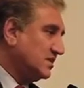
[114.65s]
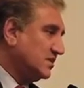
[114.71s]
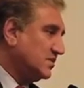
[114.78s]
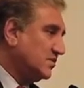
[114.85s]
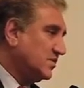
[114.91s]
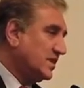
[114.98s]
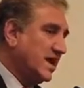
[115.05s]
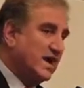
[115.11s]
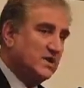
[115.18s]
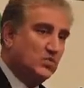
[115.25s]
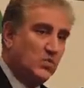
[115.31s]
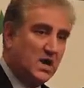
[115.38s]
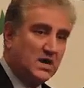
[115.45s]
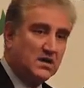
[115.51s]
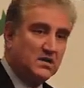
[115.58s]
We had
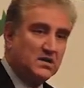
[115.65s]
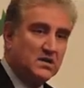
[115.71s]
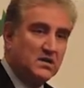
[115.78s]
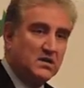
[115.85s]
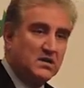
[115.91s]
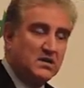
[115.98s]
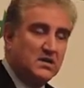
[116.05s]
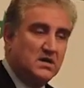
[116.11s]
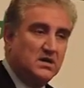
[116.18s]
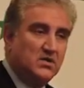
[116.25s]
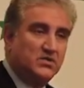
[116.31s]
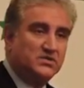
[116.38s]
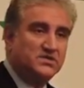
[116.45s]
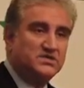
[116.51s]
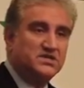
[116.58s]
one
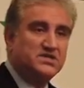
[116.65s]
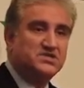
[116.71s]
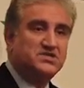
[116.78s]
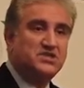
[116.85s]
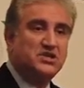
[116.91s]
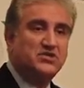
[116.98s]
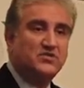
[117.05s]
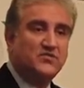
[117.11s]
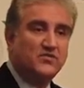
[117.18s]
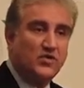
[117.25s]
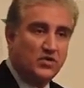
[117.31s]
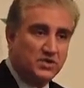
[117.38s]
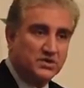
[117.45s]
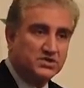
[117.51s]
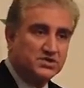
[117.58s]
on the 16th of
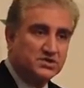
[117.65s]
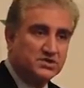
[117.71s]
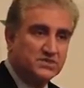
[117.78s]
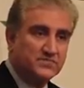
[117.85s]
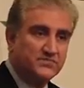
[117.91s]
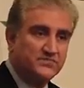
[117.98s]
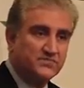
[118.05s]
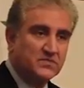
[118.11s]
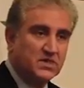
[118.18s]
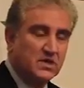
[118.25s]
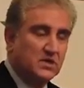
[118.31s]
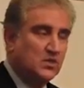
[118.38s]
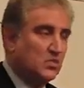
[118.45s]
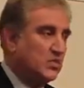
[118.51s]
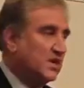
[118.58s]
August
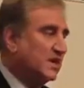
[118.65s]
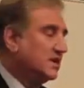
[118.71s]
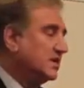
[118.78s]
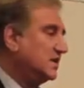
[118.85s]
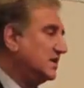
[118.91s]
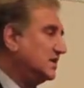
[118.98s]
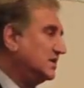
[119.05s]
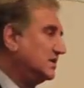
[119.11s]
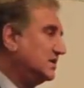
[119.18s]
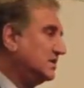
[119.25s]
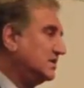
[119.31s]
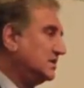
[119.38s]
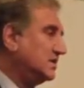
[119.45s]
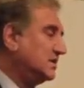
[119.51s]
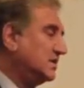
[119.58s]
when
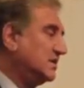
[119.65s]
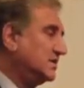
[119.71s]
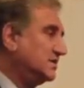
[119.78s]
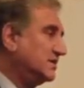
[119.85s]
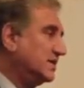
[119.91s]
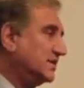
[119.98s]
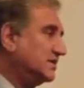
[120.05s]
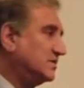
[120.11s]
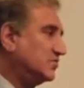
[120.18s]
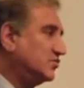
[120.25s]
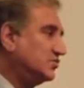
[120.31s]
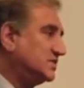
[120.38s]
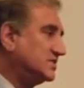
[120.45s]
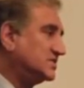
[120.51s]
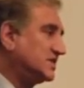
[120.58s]

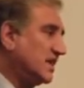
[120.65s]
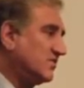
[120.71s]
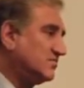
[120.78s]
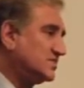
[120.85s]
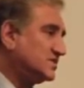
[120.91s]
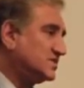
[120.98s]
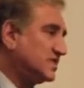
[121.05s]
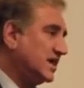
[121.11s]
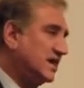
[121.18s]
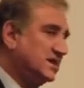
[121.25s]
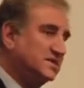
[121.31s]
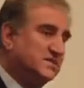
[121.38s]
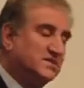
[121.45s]
this government had